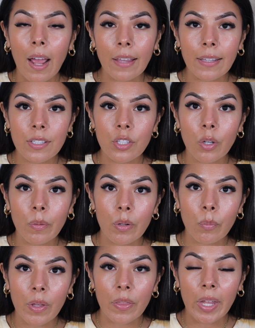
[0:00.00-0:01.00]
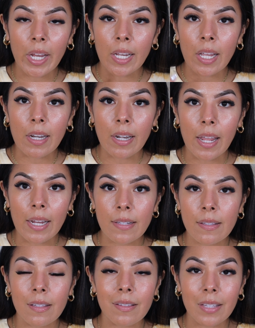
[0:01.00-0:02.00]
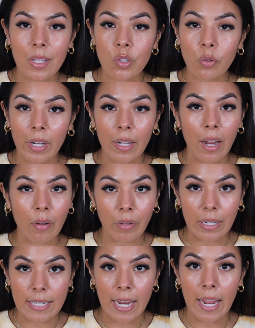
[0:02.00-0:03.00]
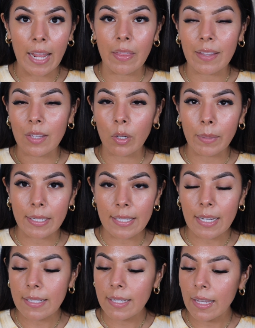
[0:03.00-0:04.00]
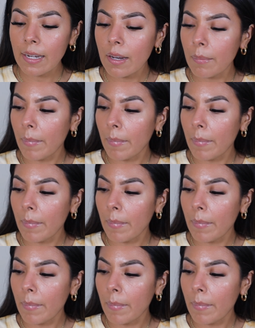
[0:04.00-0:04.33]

I like to go in with a nice sunscreen every day that's a little bit tinted.